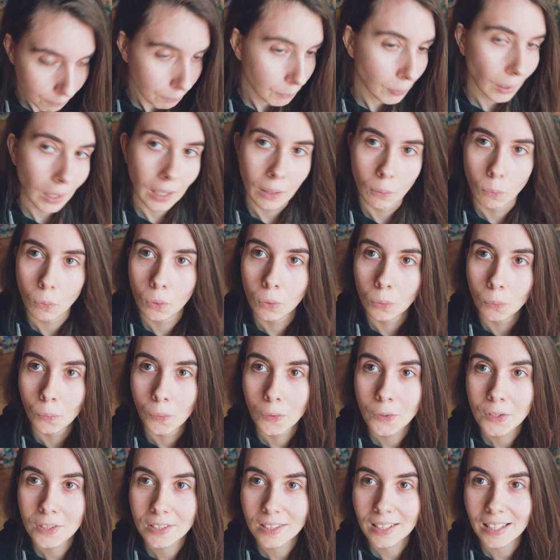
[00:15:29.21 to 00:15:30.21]
But what
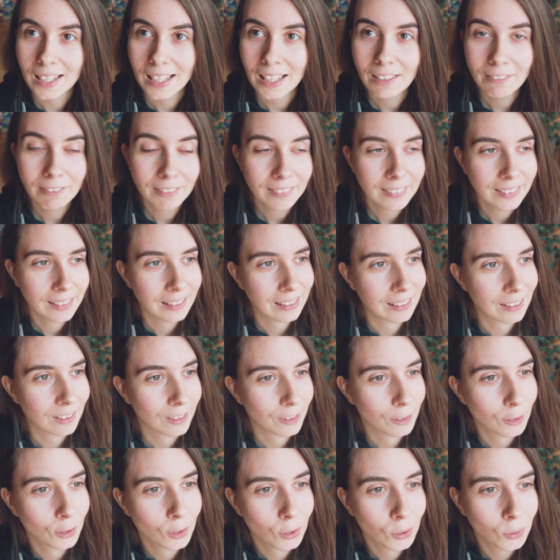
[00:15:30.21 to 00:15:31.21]
was
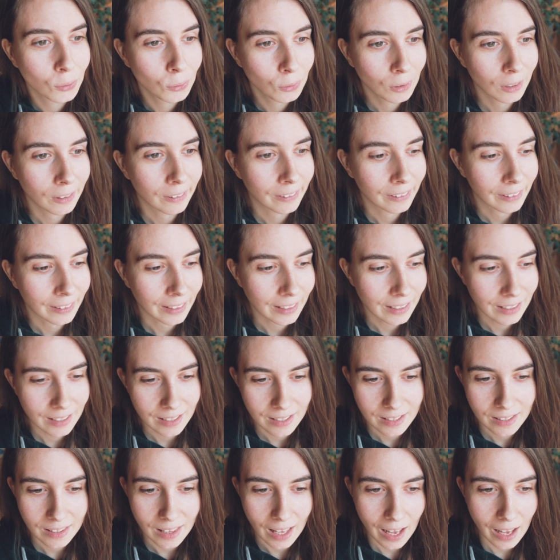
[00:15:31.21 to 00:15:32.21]
even cooler
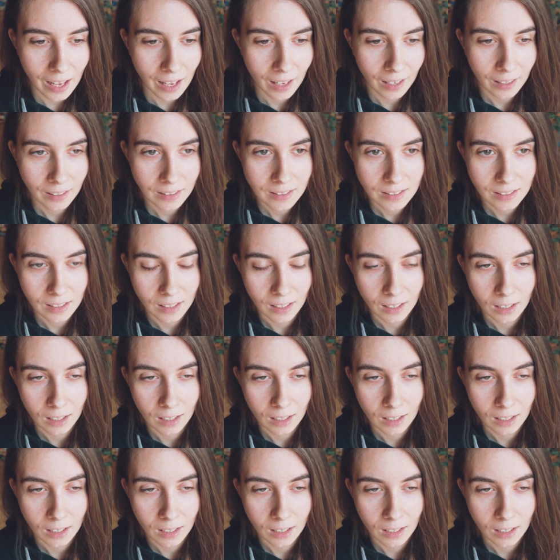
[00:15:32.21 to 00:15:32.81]
is that